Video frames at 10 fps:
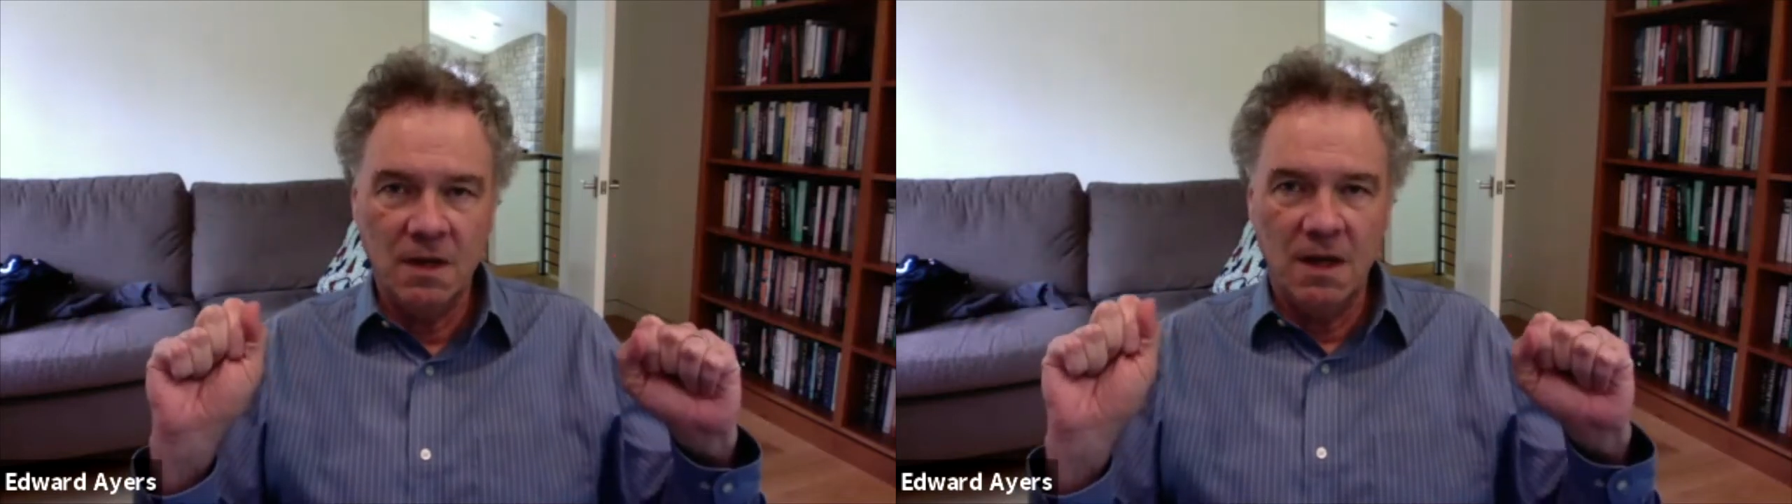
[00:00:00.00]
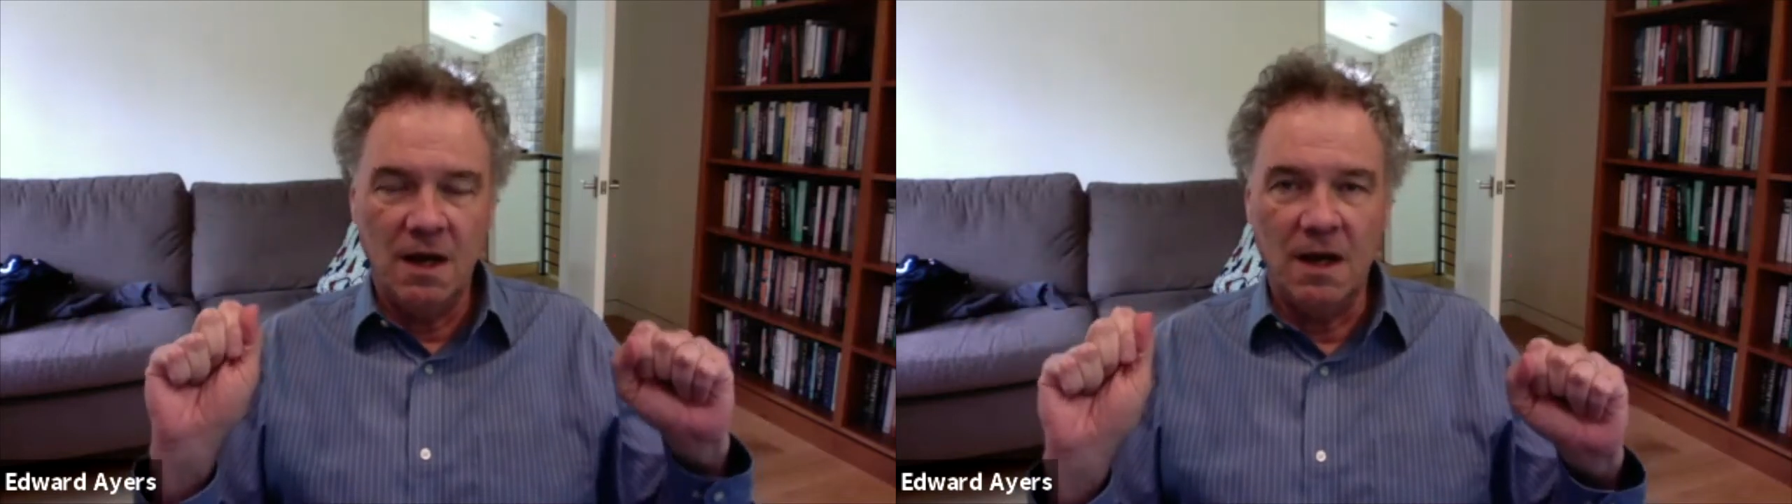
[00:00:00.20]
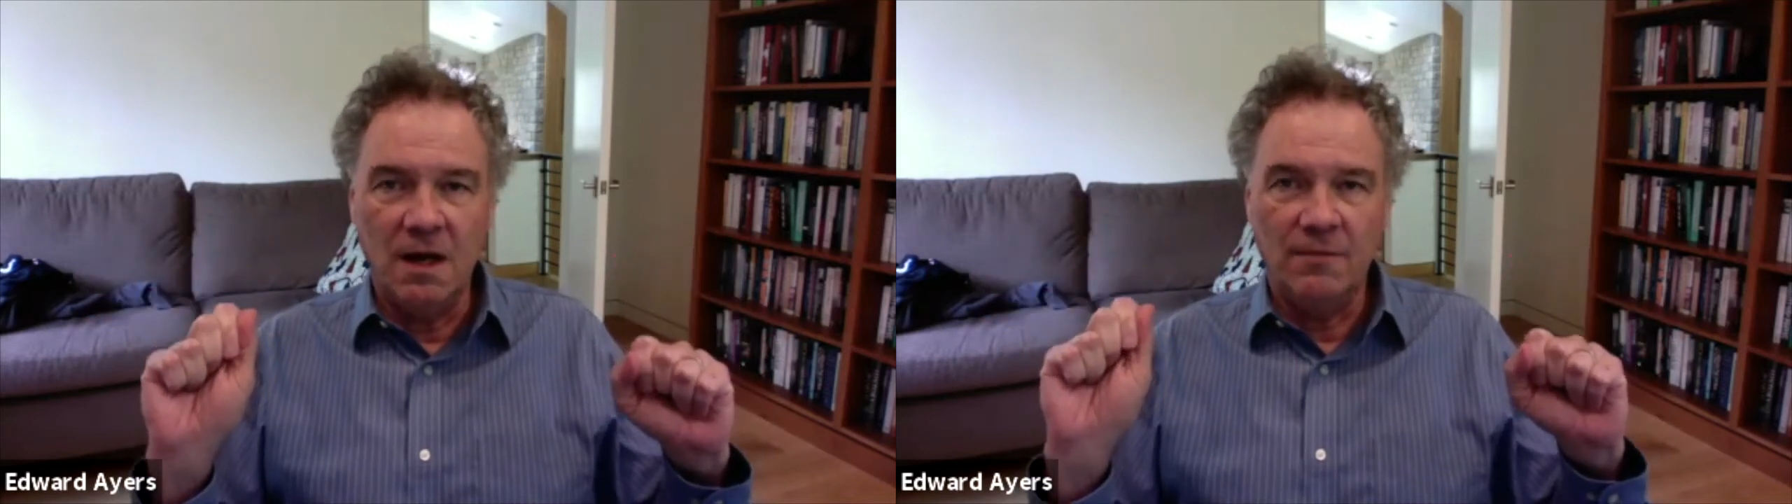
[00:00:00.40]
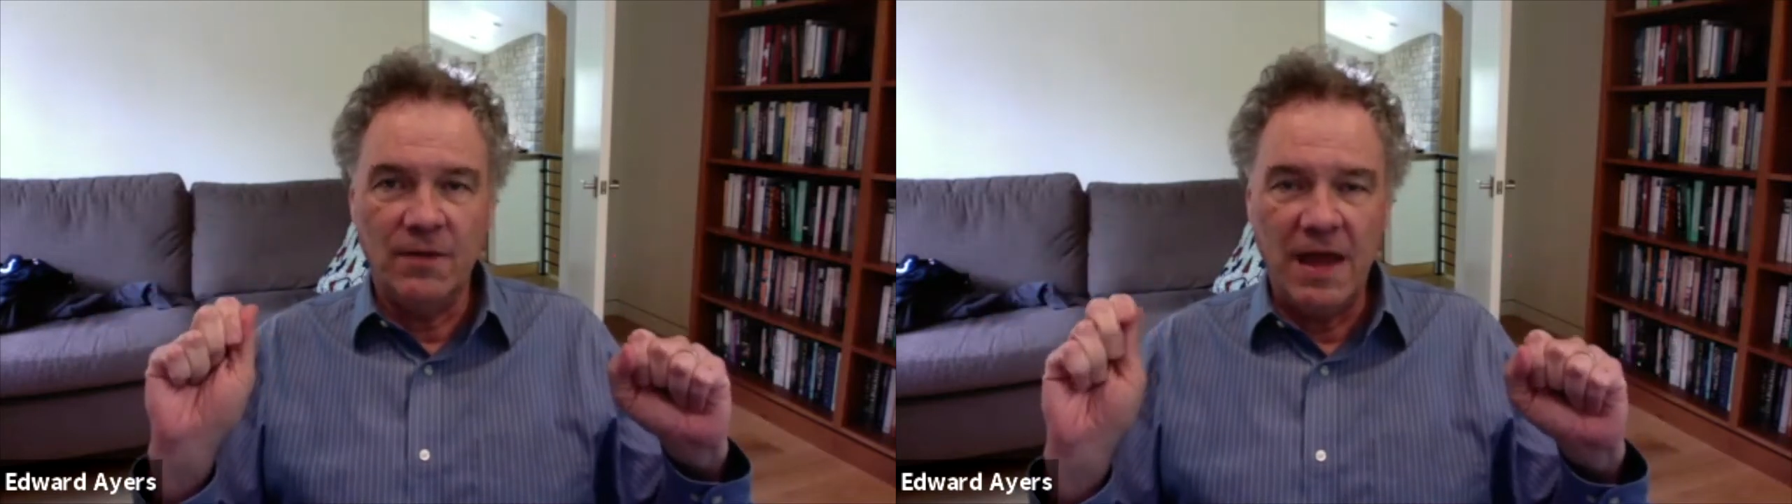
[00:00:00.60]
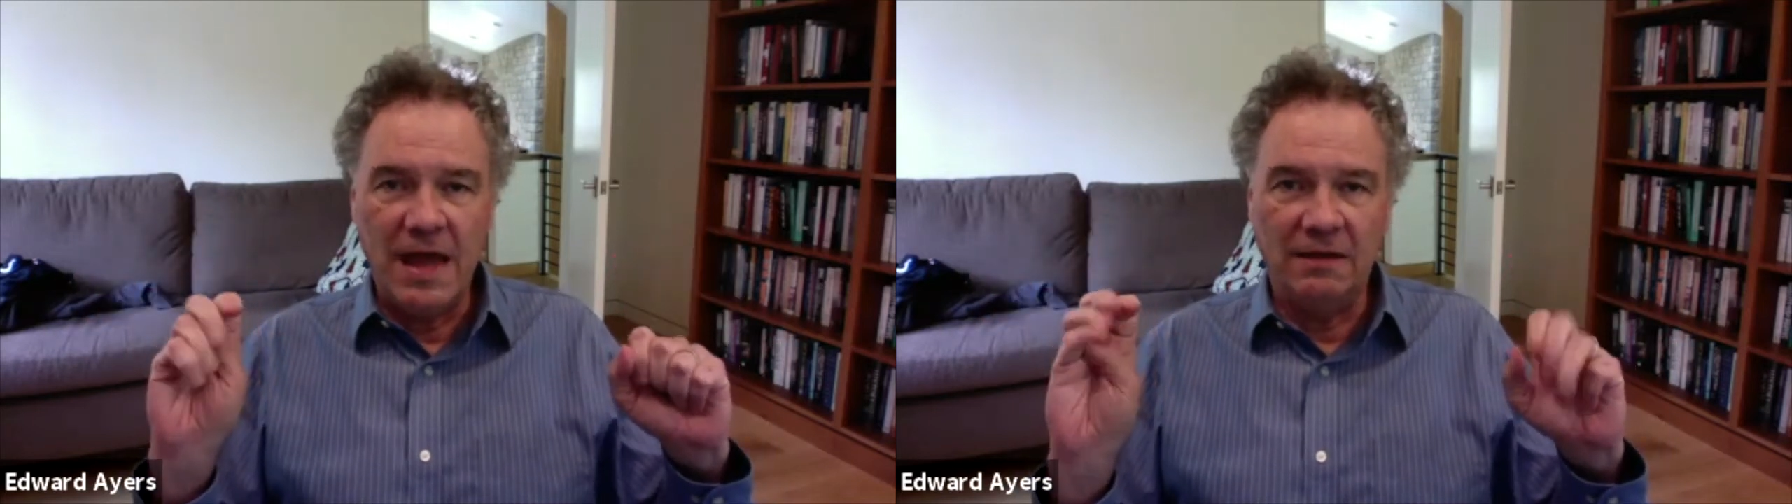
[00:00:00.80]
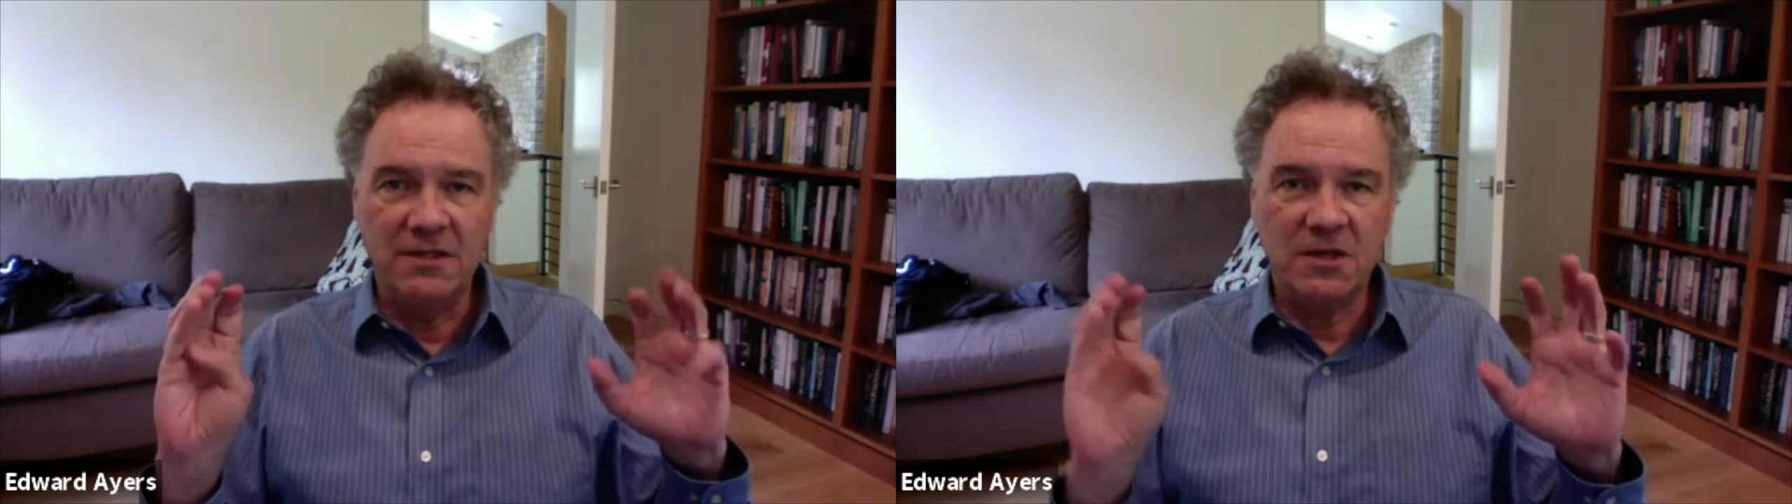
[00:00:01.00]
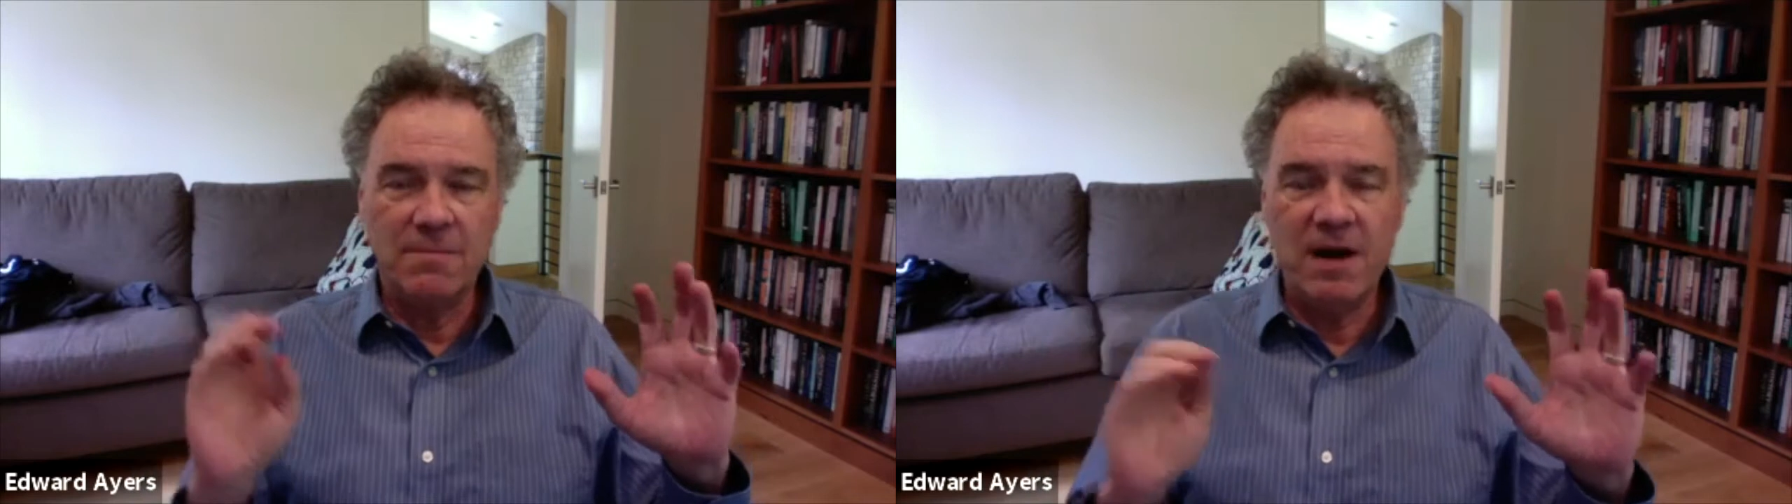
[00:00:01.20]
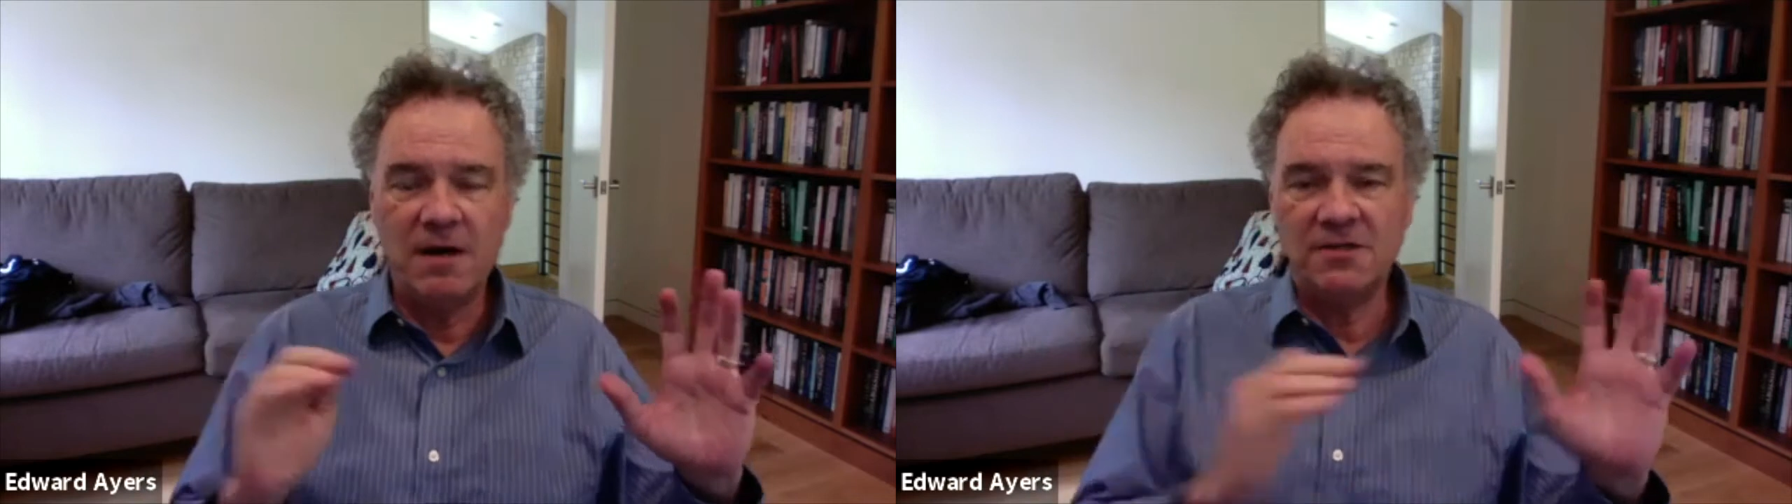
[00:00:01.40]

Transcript: and let's compare us